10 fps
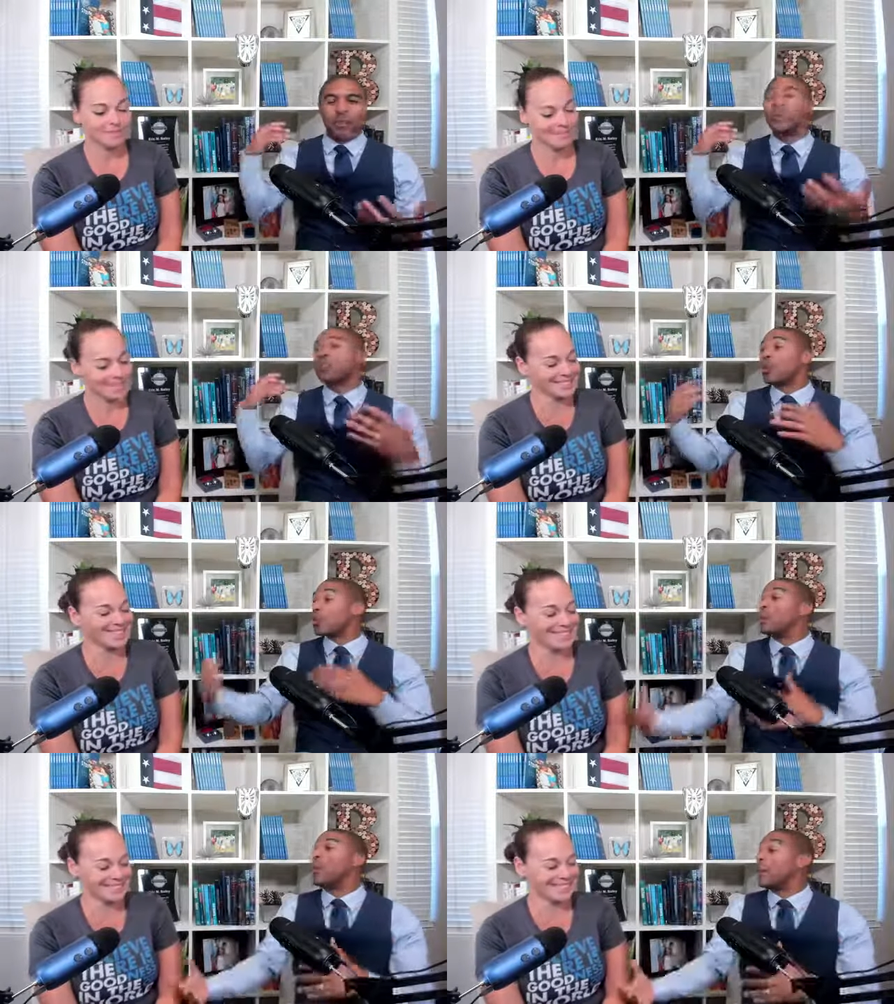Speaker 1: So
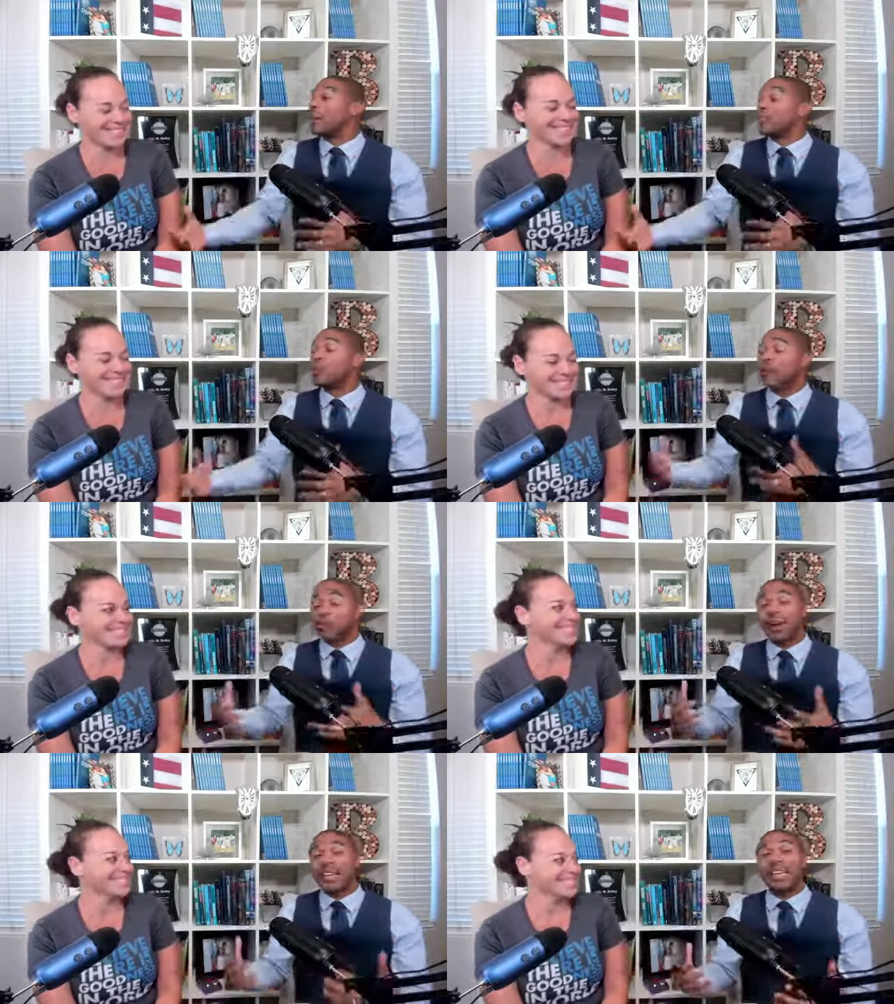we went actually we
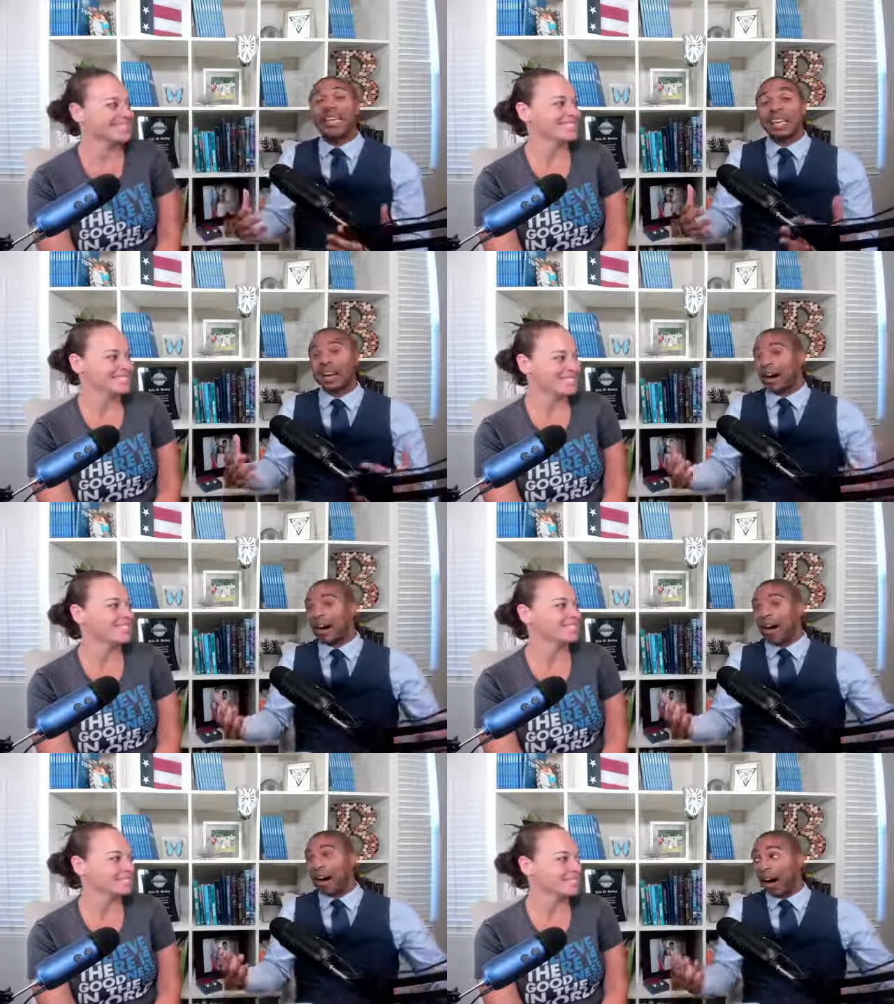went to IKEA
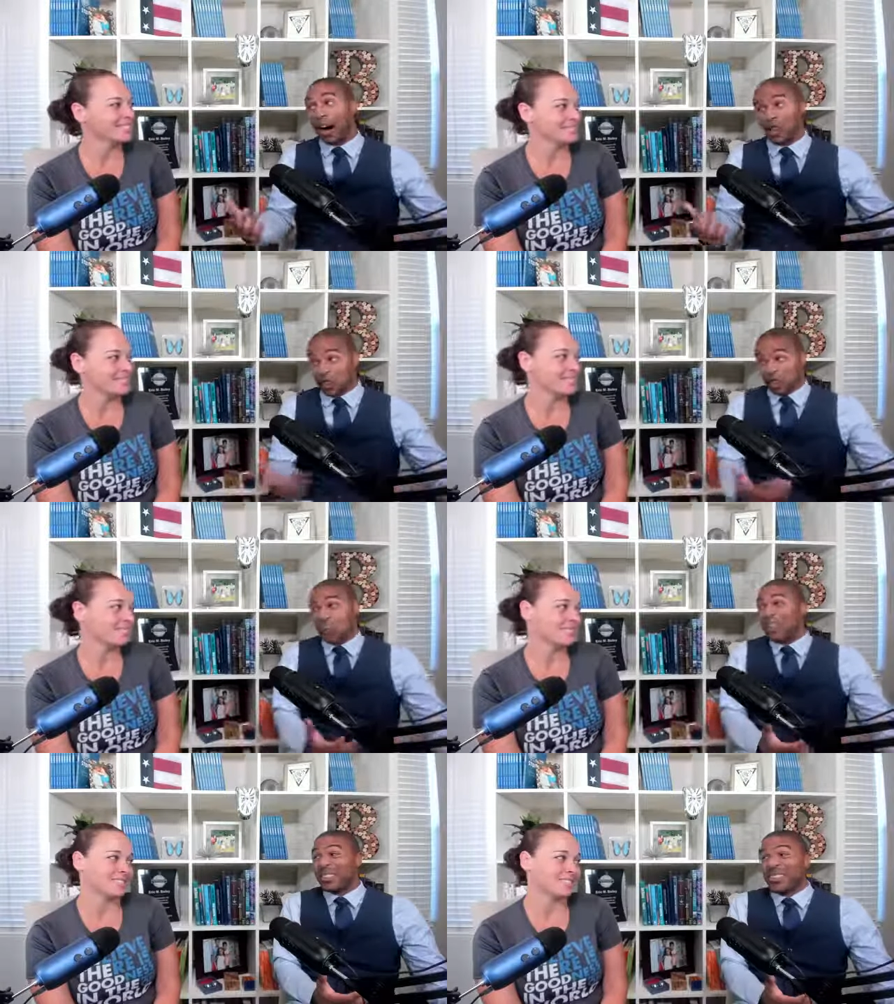
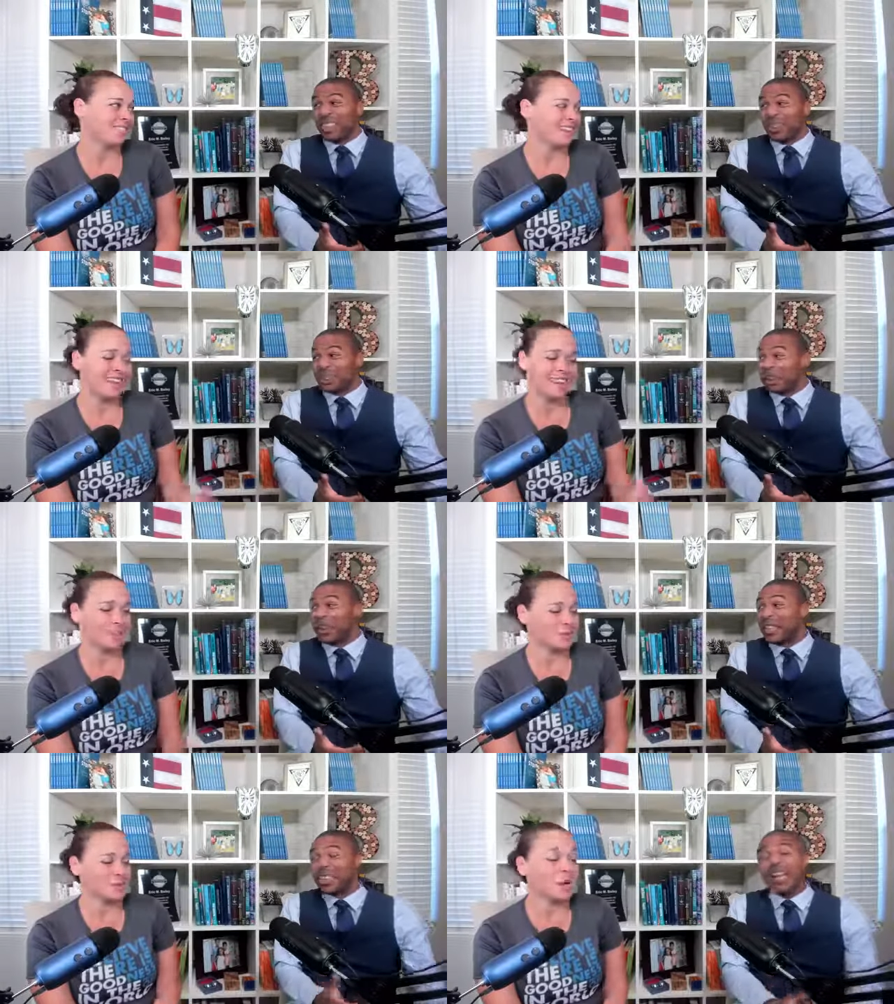two months ago,
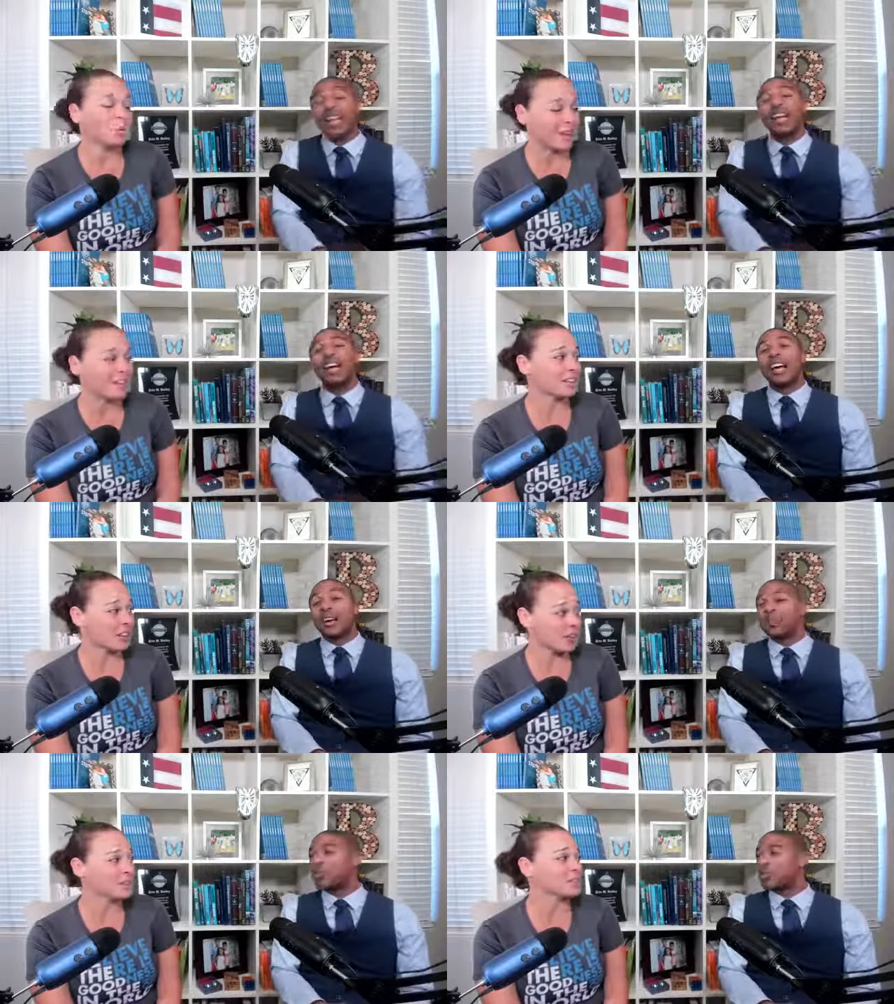something like that. A while
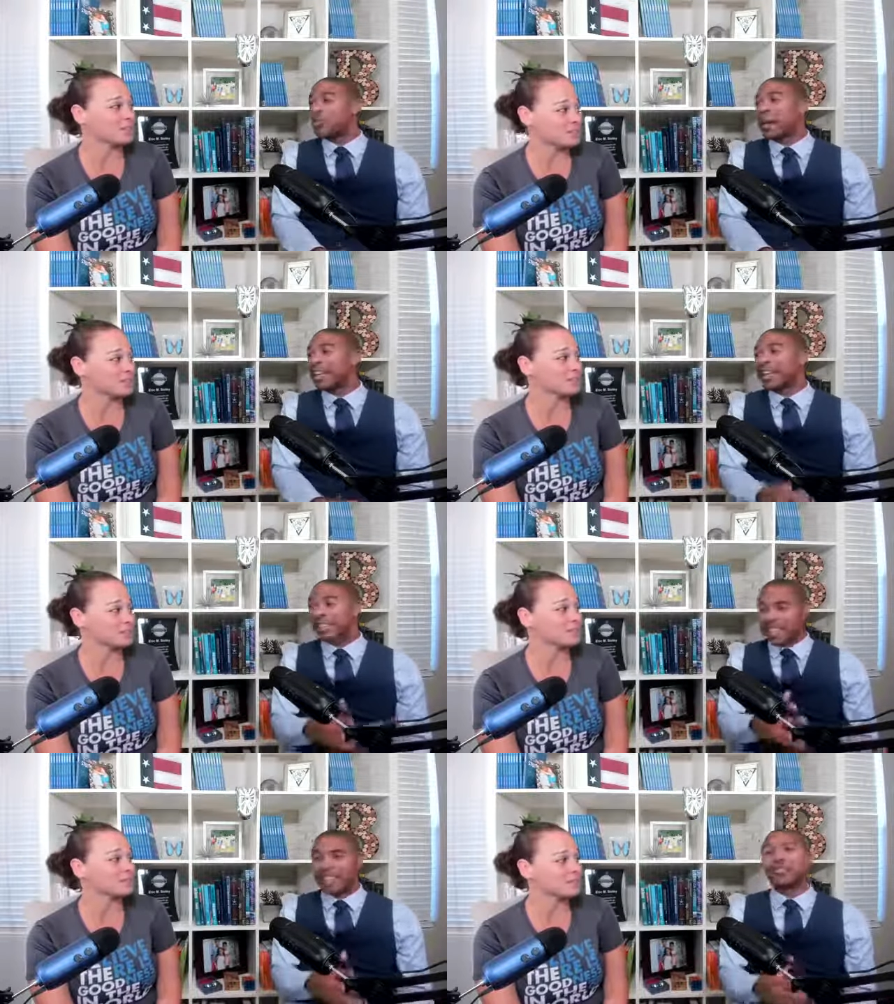ago. Trying to
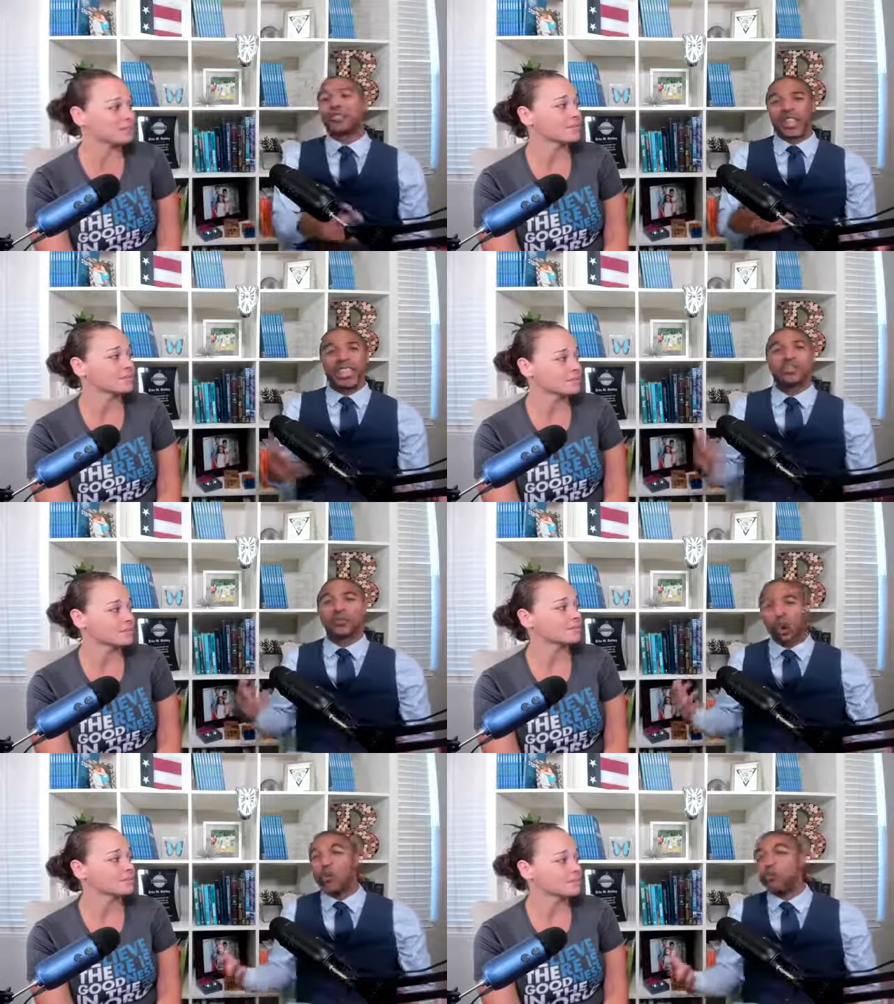get desks for the kids
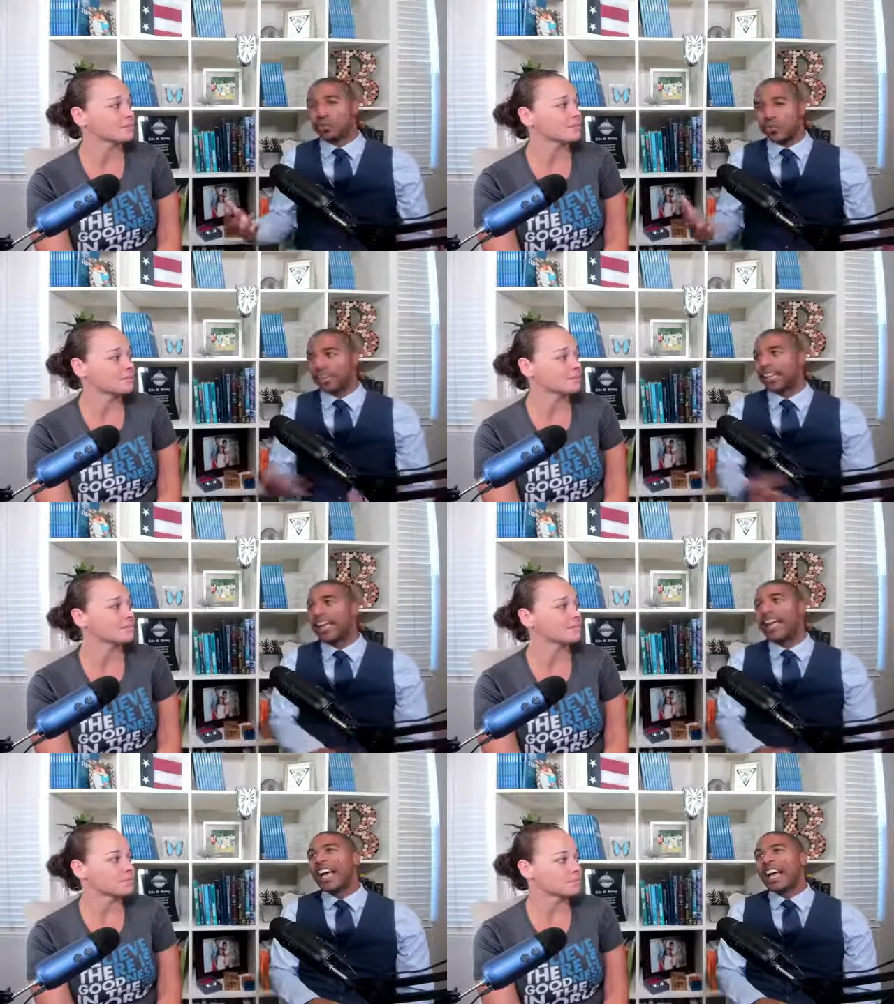for
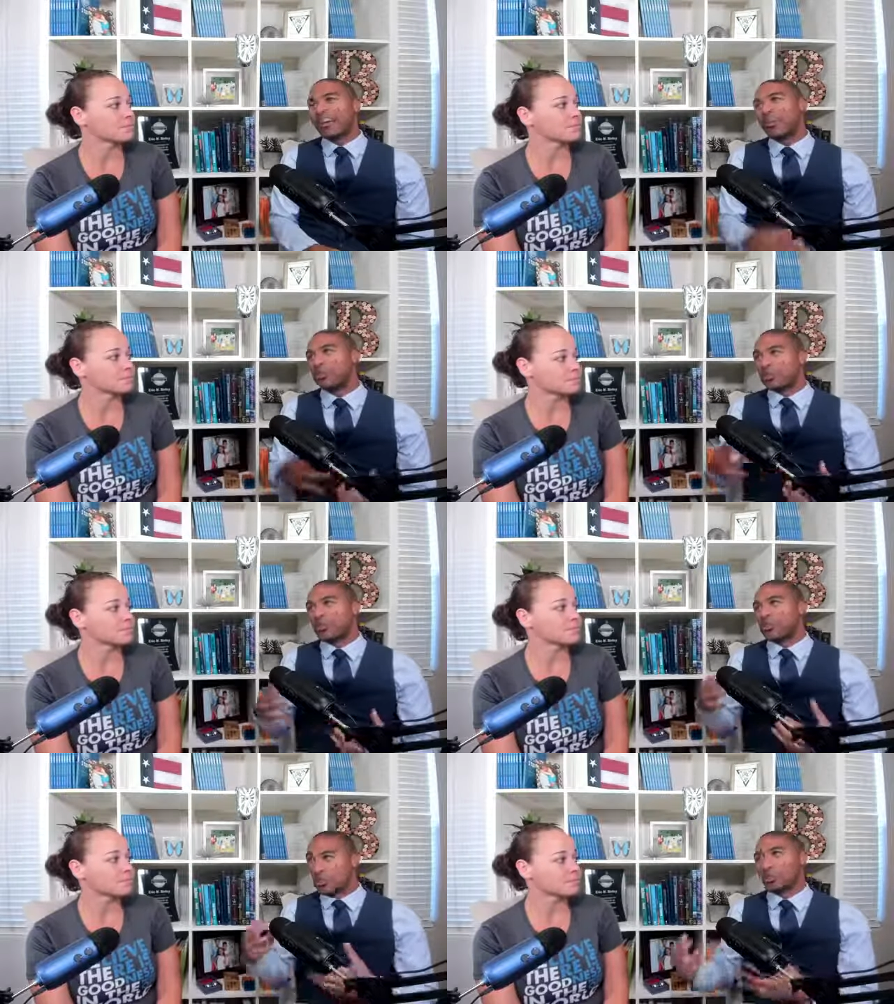homeschooling eh, or
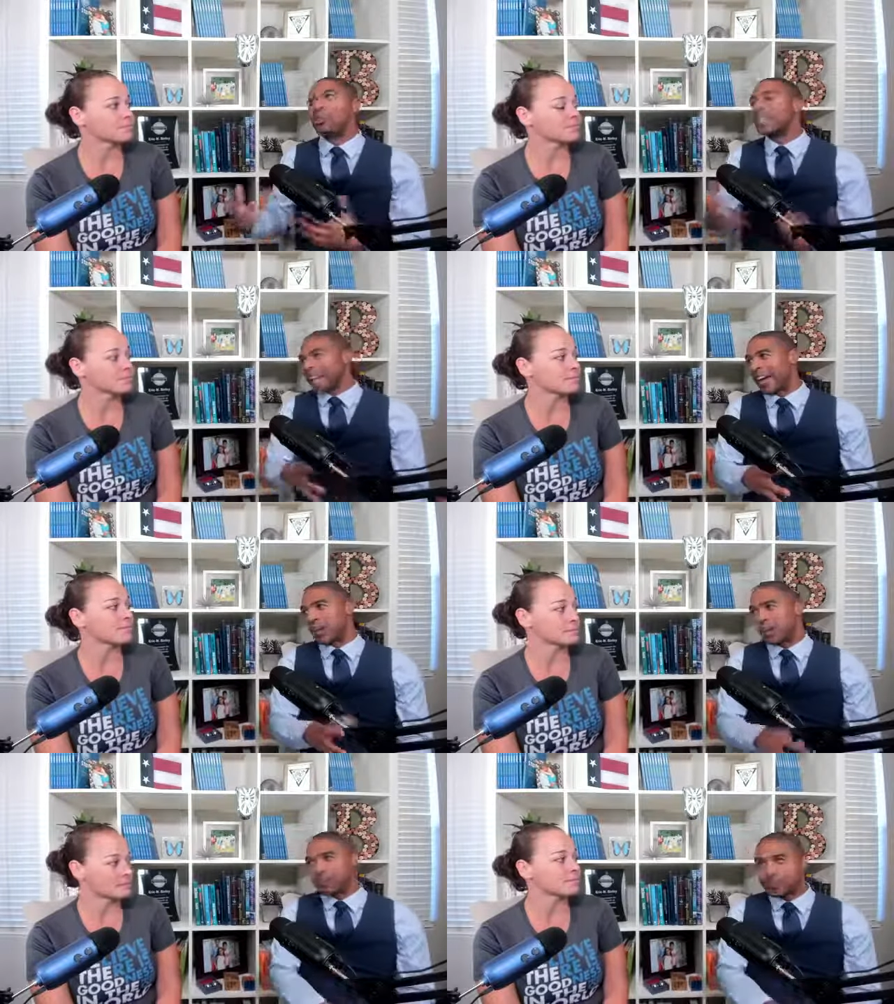for schooling at
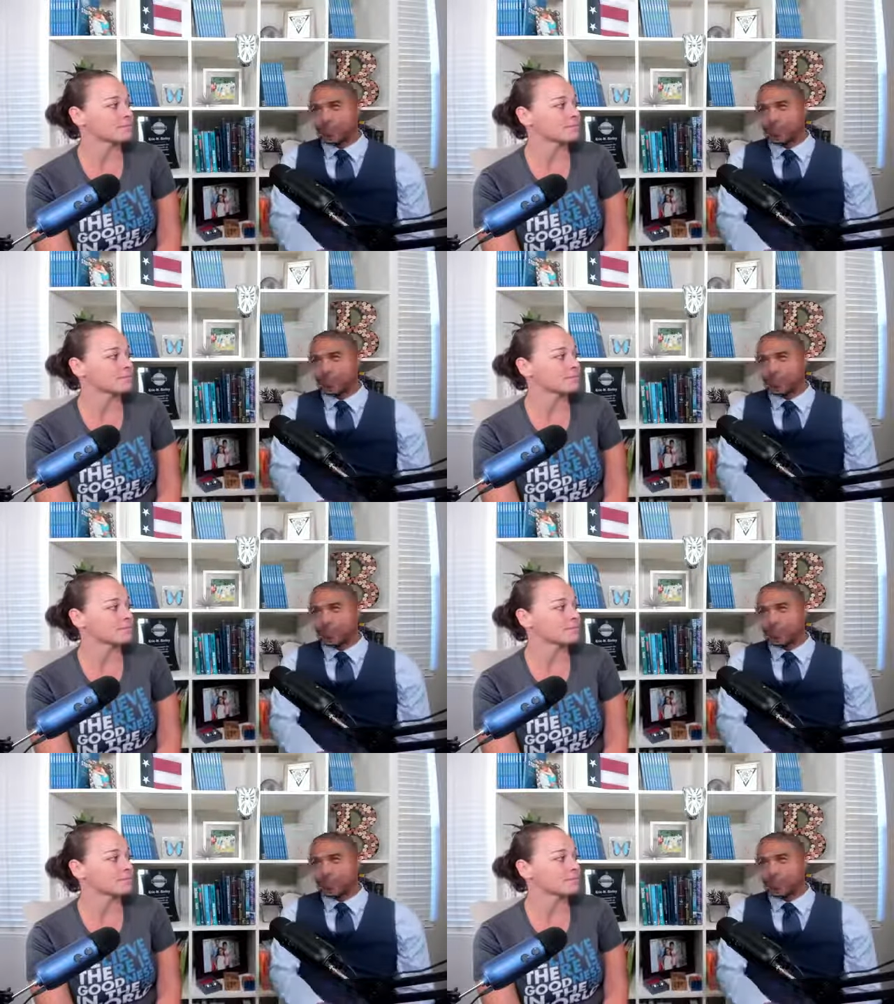home.